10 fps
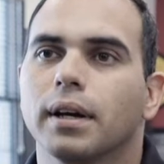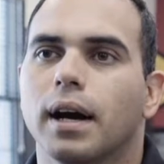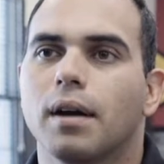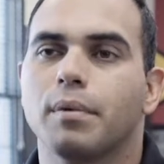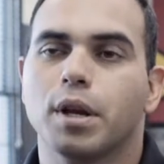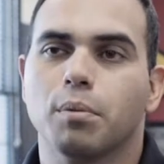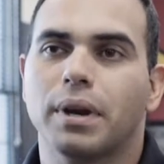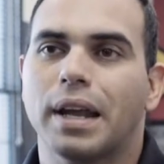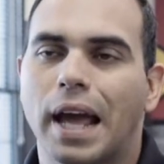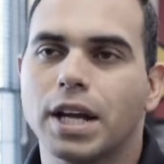I'm an
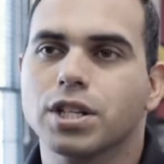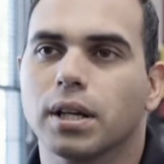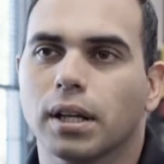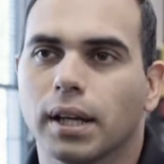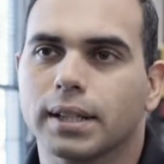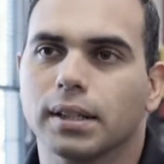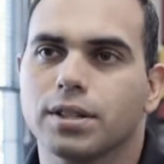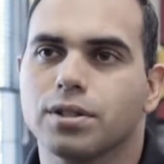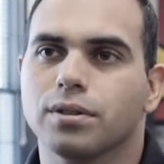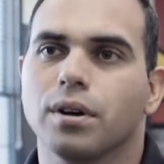independent agent. I'd like to
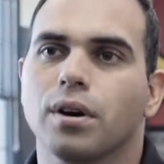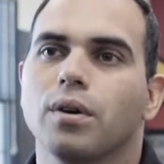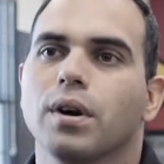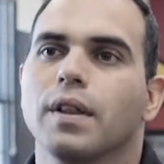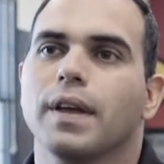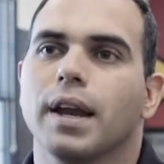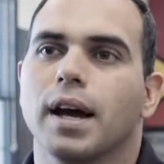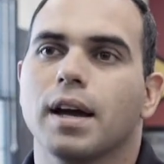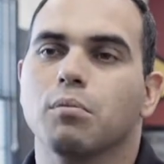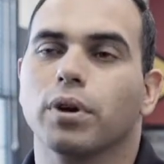let you know that
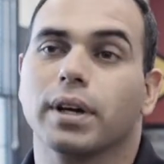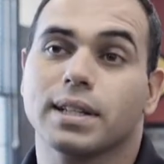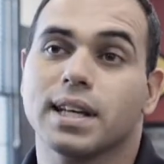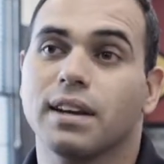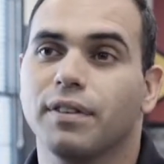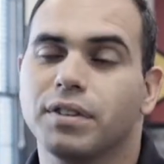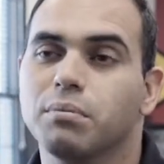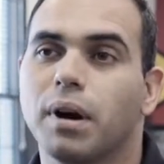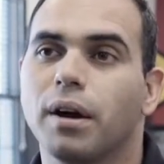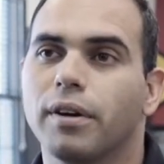I'm working a 10 to 15
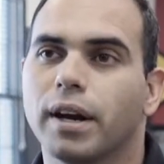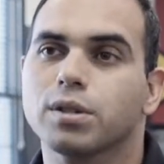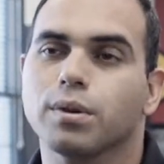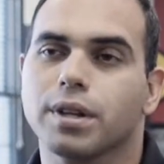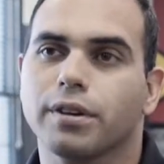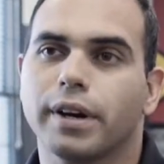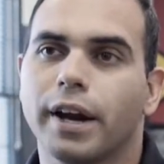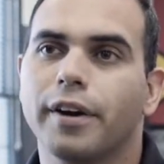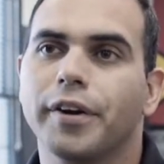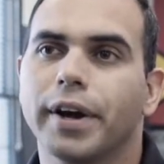mile radius within your
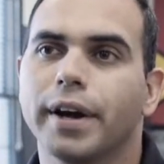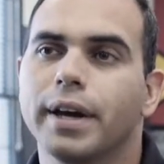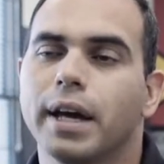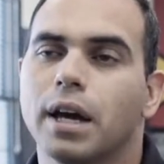area,